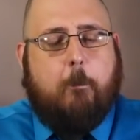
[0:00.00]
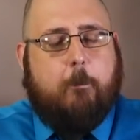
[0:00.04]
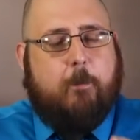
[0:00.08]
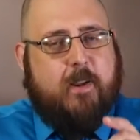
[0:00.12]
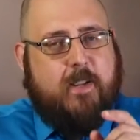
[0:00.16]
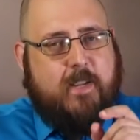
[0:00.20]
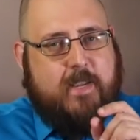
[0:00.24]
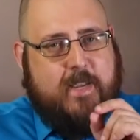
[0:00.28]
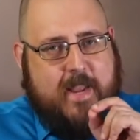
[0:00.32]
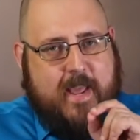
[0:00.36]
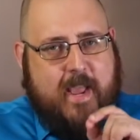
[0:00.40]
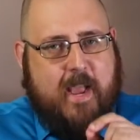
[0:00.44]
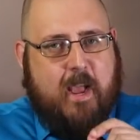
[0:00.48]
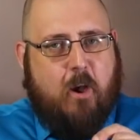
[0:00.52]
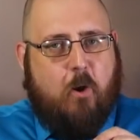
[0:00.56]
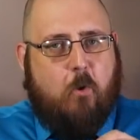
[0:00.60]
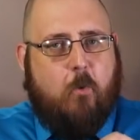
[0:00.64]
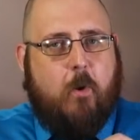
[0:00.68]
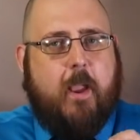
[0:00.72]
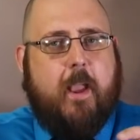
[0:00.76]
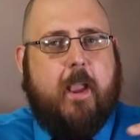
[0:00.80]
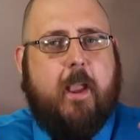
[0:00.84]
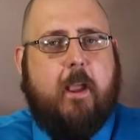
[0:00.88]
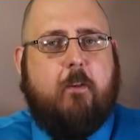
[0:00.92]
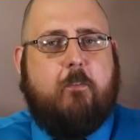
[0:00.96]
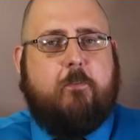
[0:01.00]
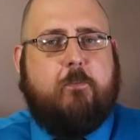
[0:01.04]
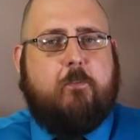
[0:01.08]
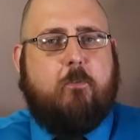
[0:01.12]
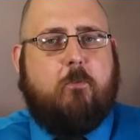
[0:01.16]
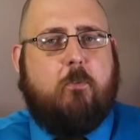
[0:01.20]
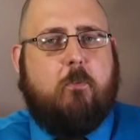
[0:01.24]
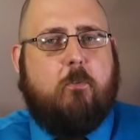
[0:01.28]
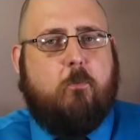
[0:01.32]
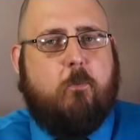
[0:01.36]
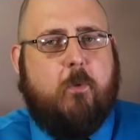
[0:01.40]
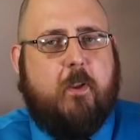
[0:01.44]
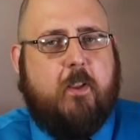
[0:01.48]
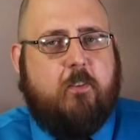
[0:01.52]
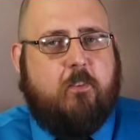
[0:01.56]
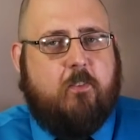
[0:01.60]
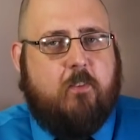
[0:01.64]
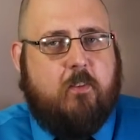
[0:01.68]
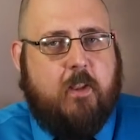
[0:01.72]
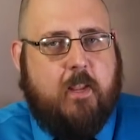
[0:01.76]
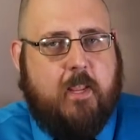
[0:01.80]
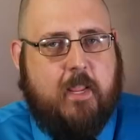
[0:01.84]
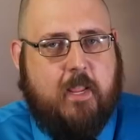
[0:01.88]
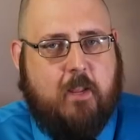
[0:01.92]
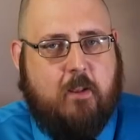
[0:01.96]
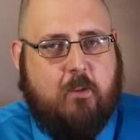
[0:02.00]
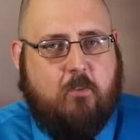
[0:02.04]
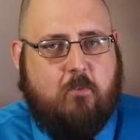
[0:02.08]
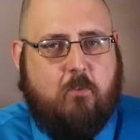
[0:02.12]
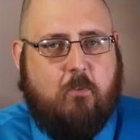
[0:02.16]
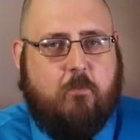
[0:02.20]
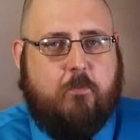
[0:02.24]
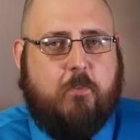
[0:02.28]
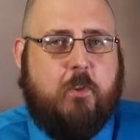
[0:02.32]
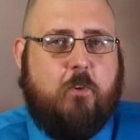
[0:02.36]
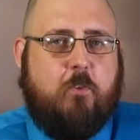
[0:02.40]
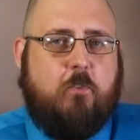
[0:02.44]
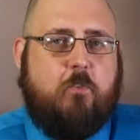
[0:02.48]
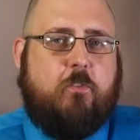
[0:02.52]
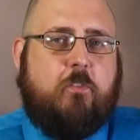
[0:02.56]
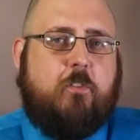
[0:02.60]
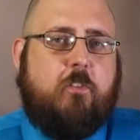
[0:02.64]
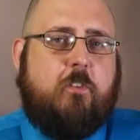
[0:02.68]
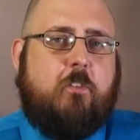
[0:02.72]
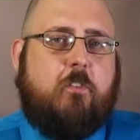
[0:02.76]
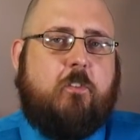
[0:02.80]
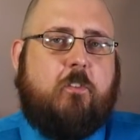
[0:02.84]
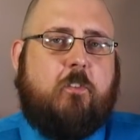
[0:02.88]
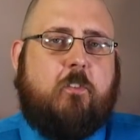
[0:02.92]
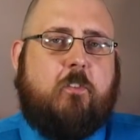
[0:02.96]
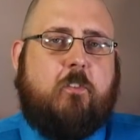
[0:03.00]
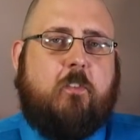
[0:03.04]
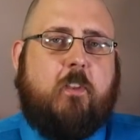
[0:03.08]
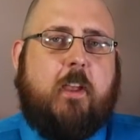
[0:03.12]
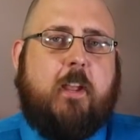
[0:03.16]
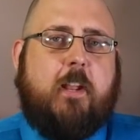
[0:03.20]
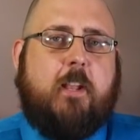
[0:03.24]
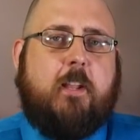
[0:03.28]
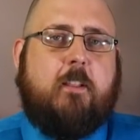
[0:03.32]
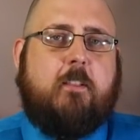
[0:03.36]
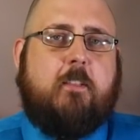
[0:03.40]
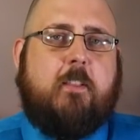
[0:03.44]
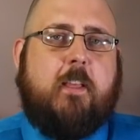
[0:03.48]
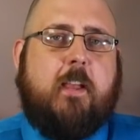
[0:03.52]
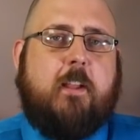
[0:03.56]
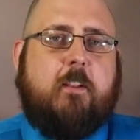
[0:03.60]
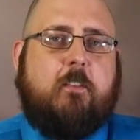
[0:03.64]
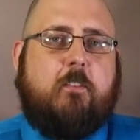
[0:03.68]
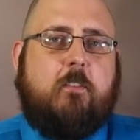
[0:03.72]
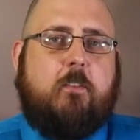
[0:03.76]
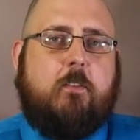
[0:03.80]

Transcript: But now, after a recent interview, she's decided that.